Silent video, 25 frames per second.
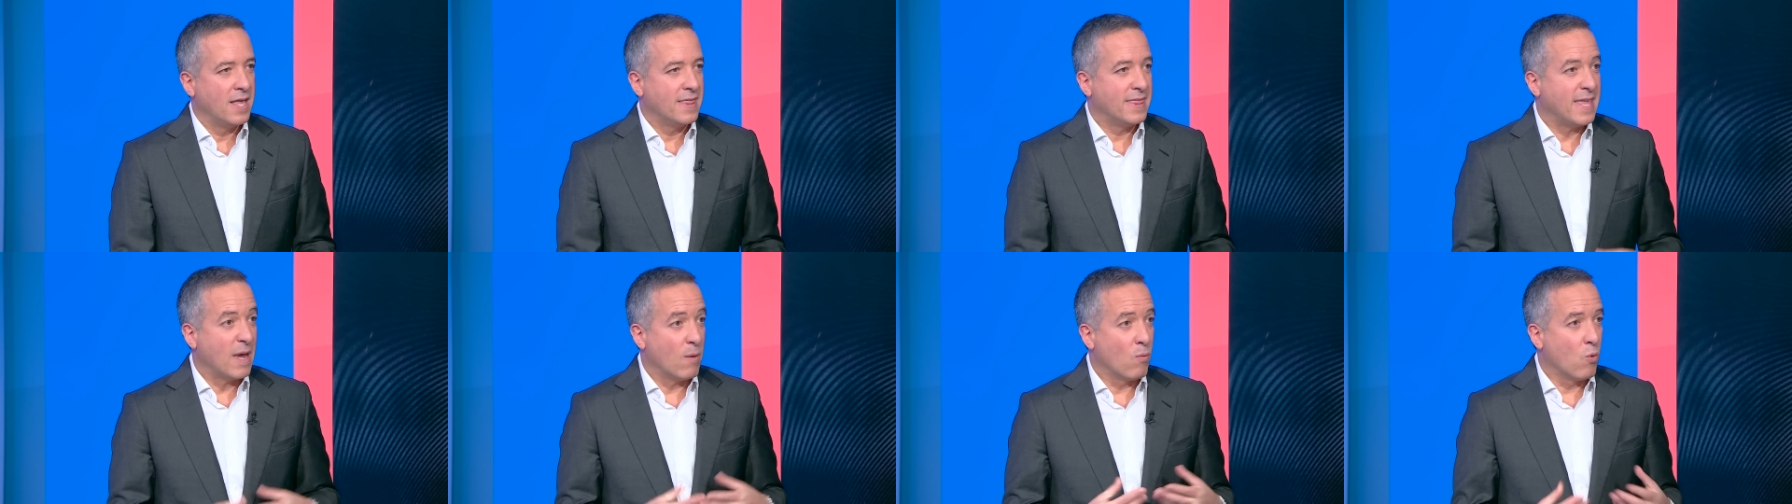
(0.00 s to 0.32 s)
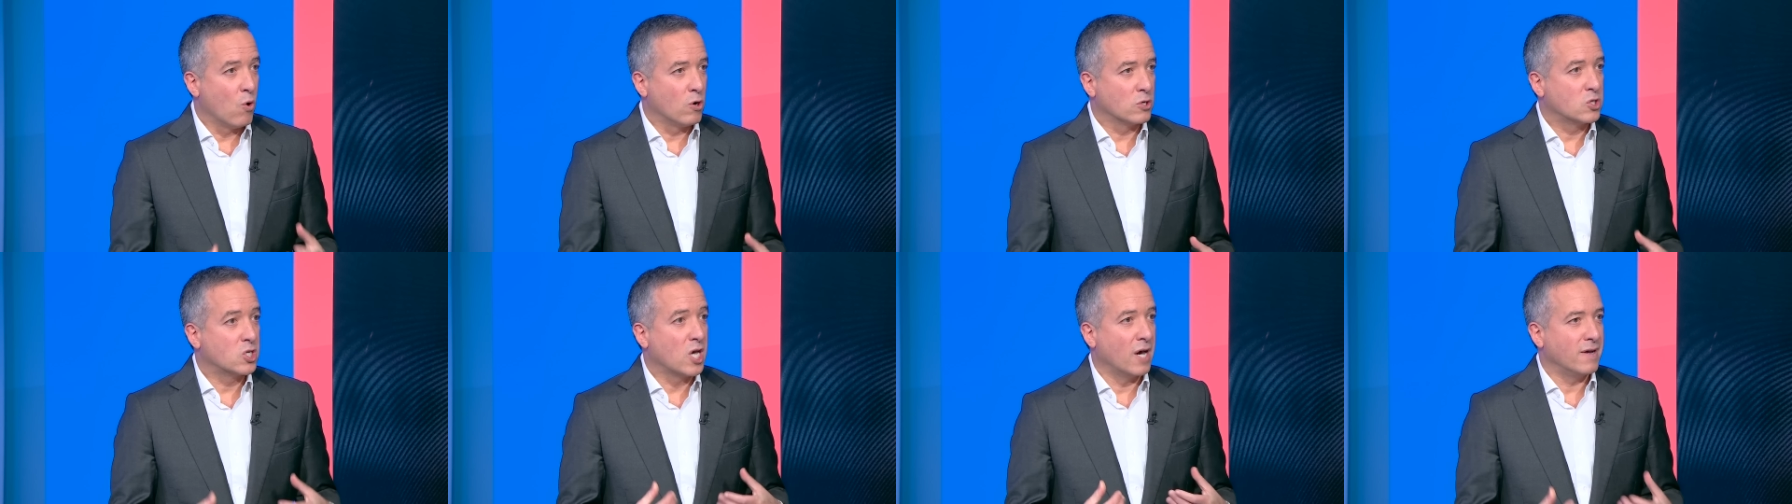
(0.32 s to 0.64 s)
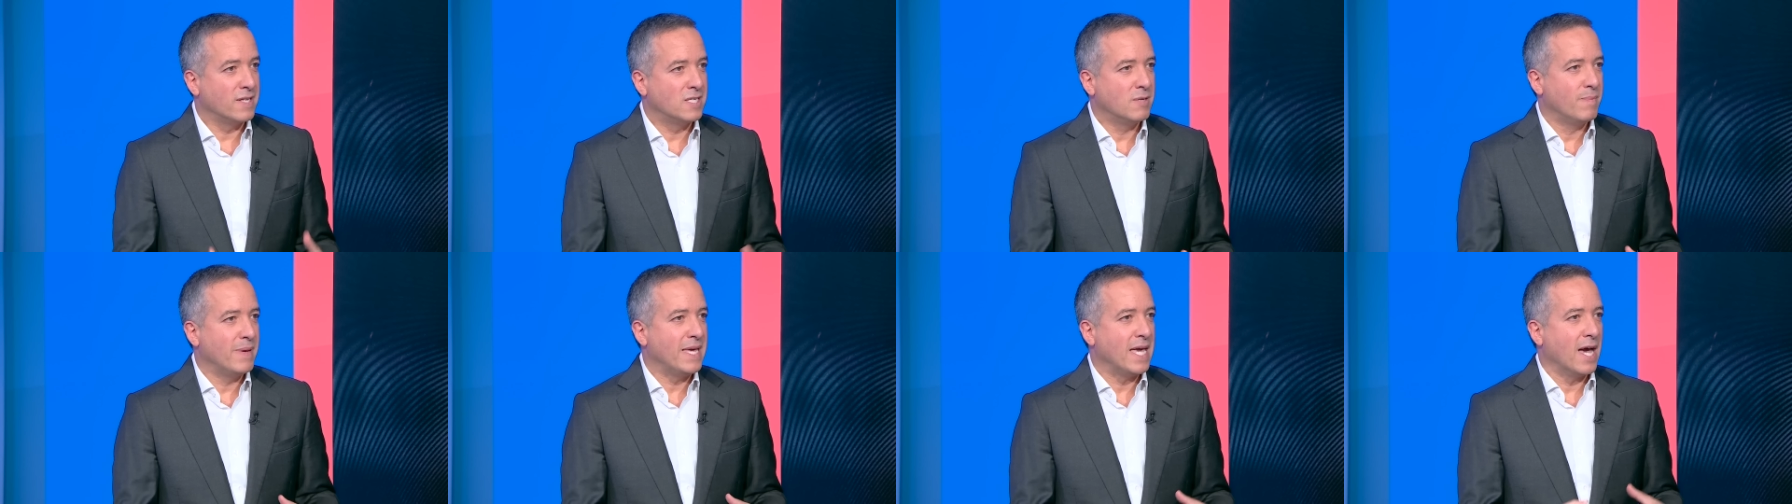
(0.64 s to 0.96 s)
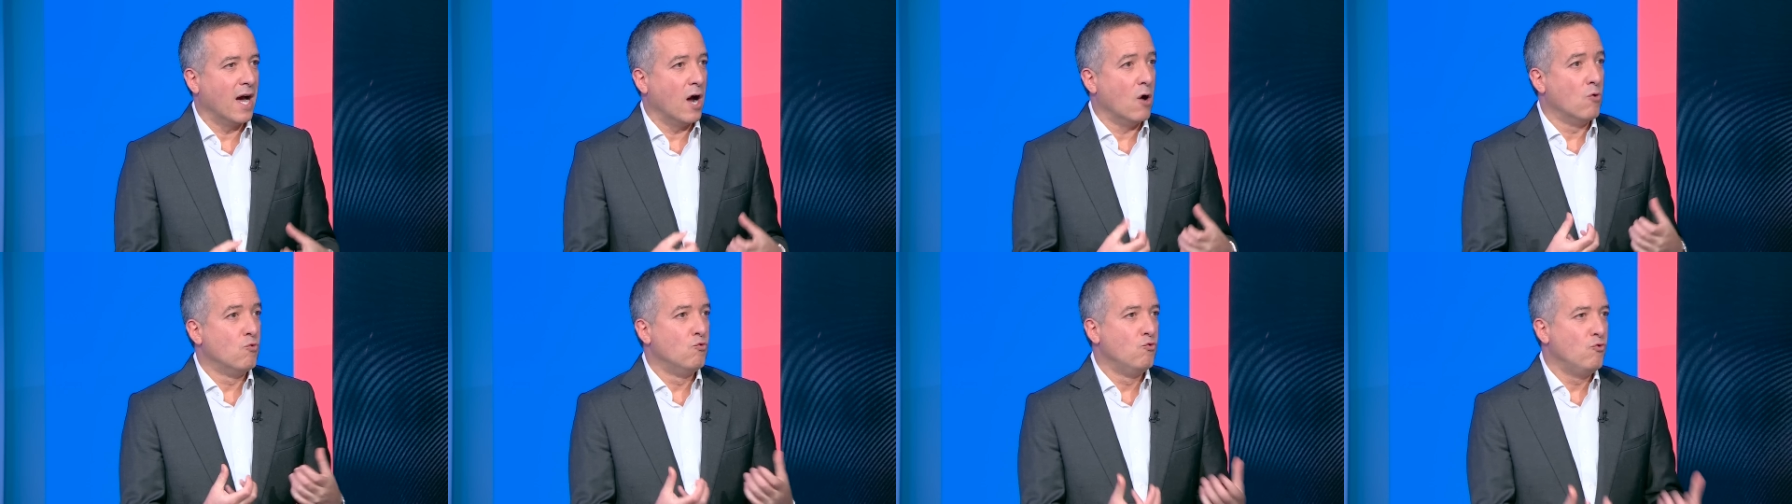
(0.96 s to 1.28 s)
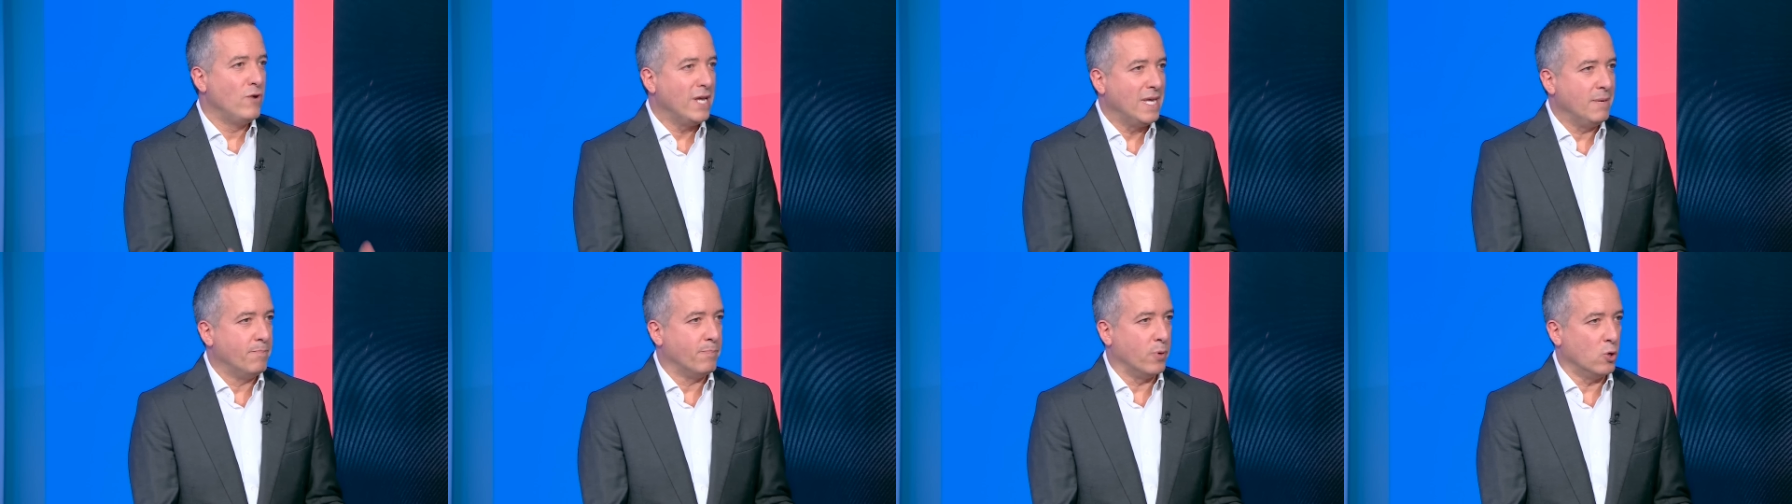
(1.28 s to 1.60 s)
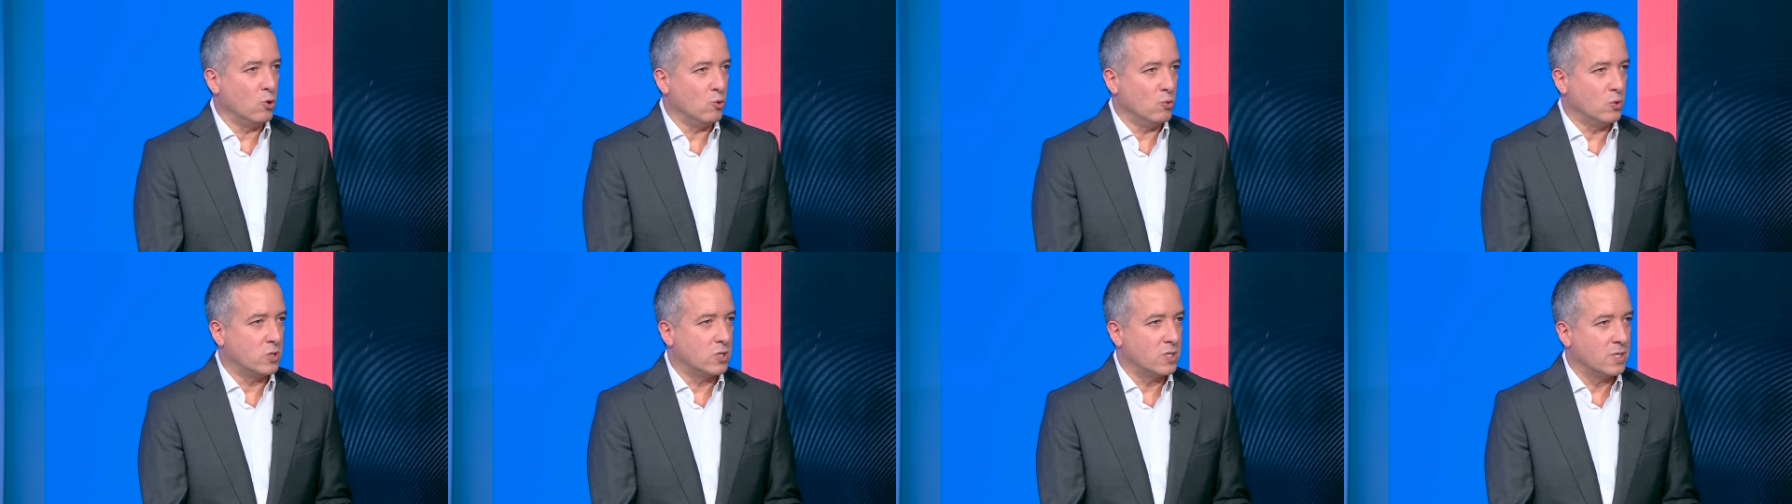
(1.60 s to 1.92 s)
There was going to be a
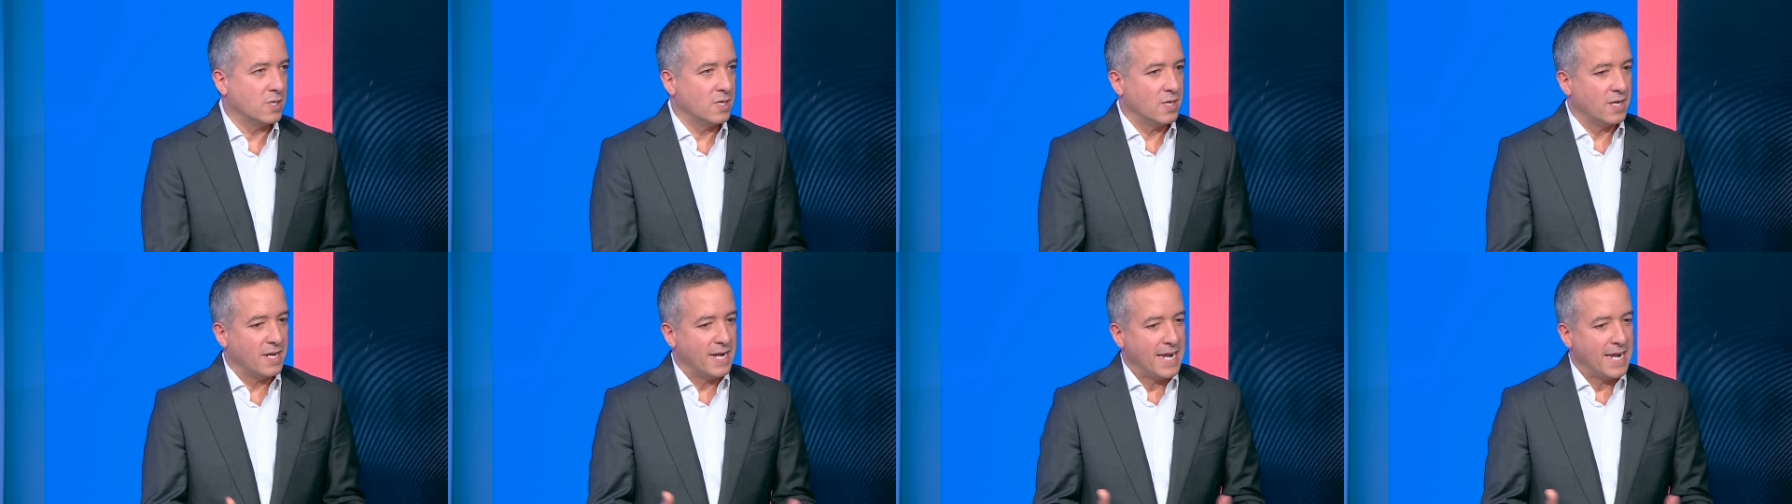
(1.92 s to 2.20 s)
reboot.